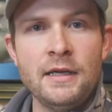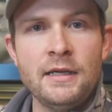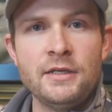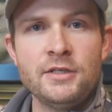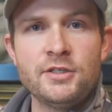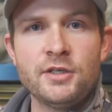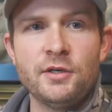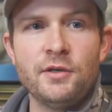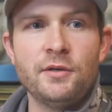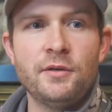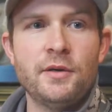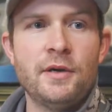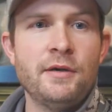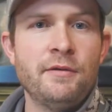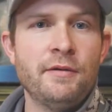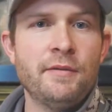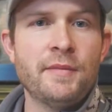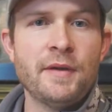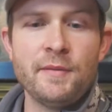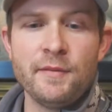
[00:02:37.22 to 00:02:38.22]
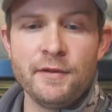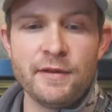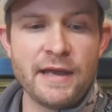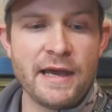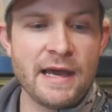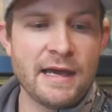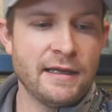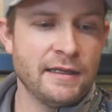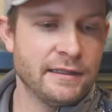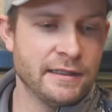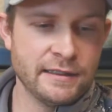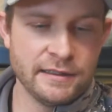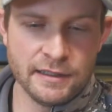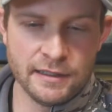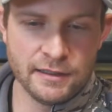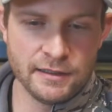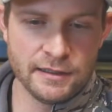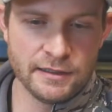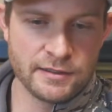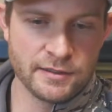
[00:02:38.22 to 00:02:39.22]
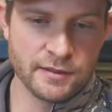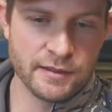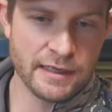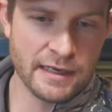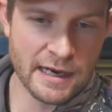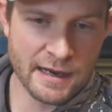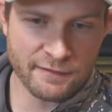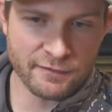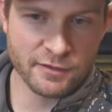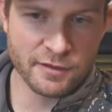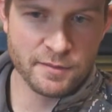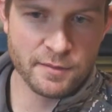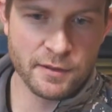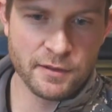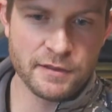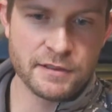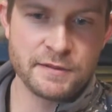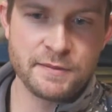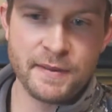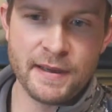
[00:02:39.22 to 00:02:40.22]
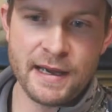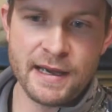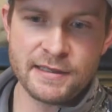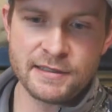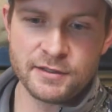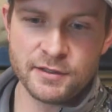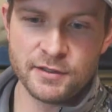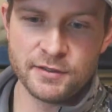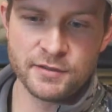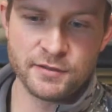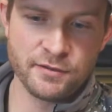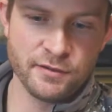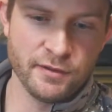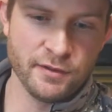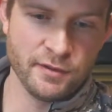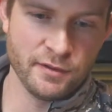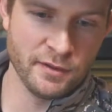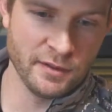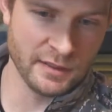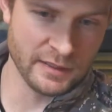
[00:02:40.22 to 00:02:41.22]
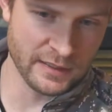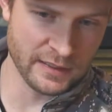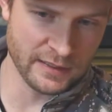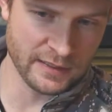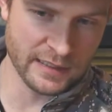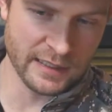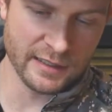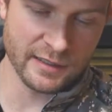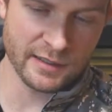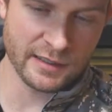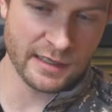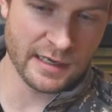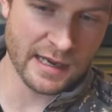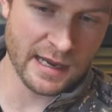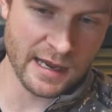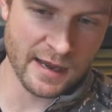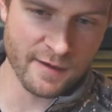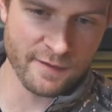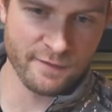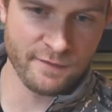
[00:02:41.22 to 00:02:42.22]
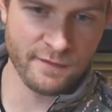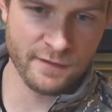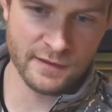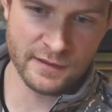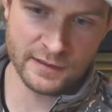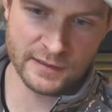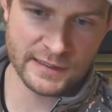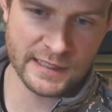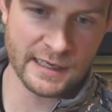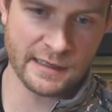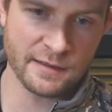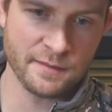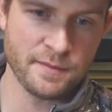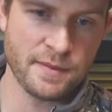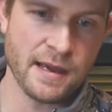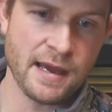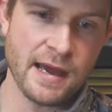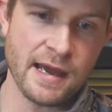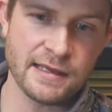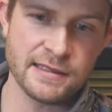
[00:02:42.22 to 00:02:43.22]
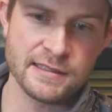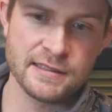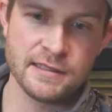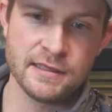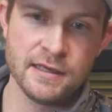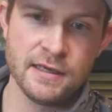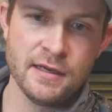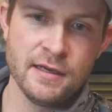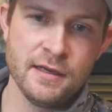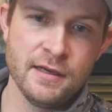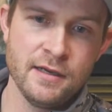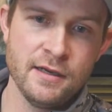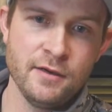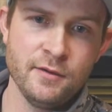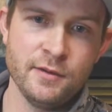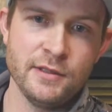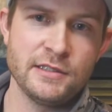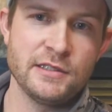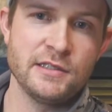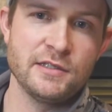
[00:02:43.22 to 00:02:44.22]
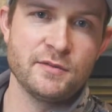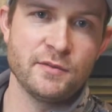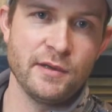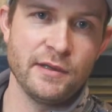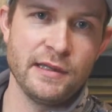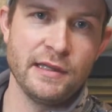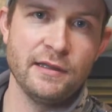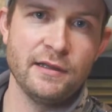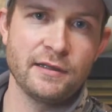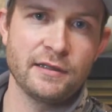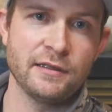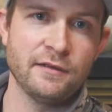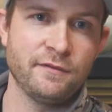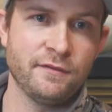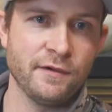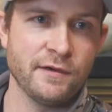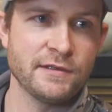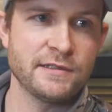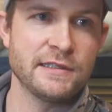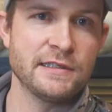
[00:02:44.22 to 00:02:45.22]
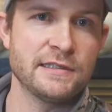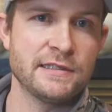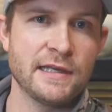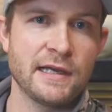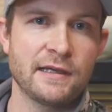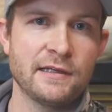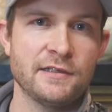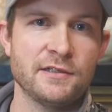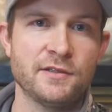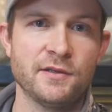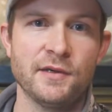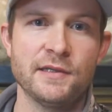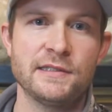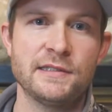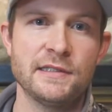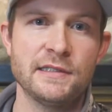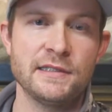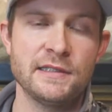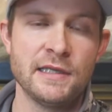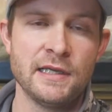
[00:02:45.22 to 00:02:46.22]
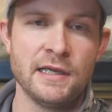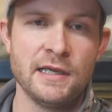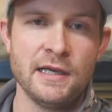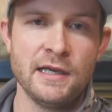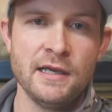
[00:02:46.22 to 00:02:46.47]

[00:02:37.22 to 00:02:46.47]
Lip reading: So remember that, and then after the bonus pass goes through, then you're going to have second pass, which is where they look at first and second choices.